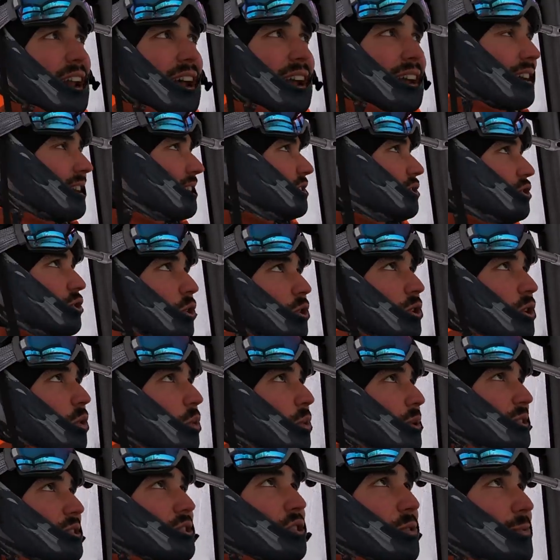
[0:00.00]
and I'm gonna show you
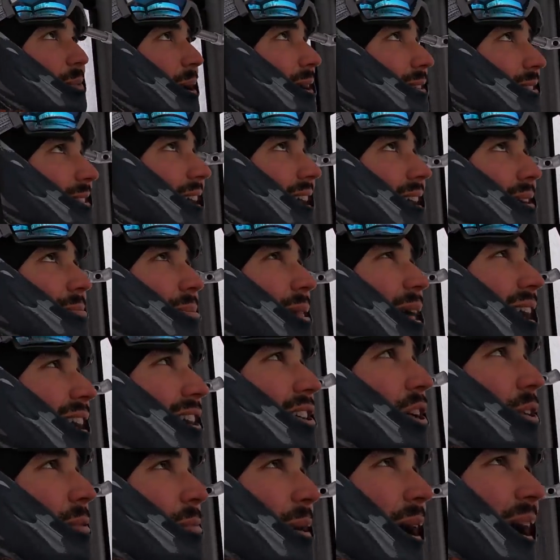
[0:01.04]
Whistler Mountain and
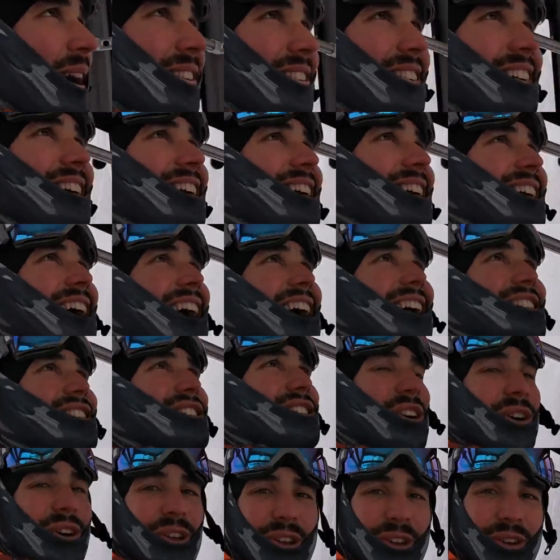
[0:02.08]
Blackcomb Mountain and
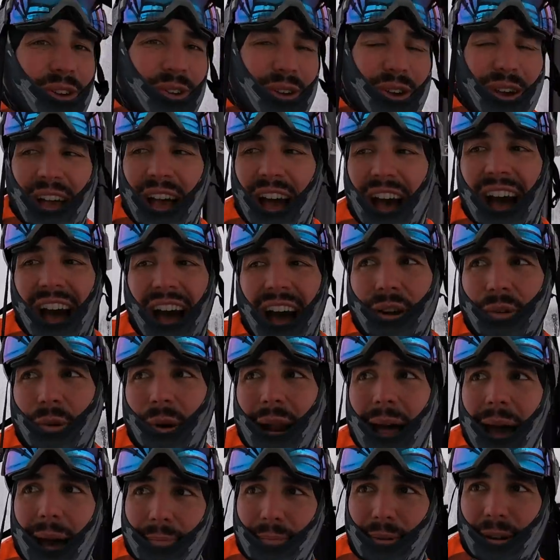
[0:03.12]
show you
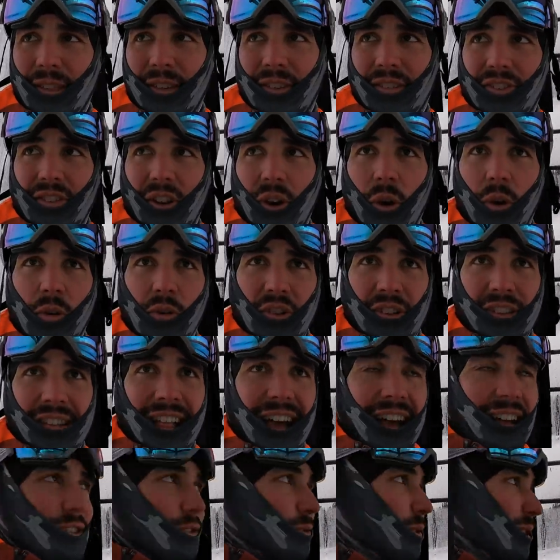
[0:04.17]
what happened to the snow over this last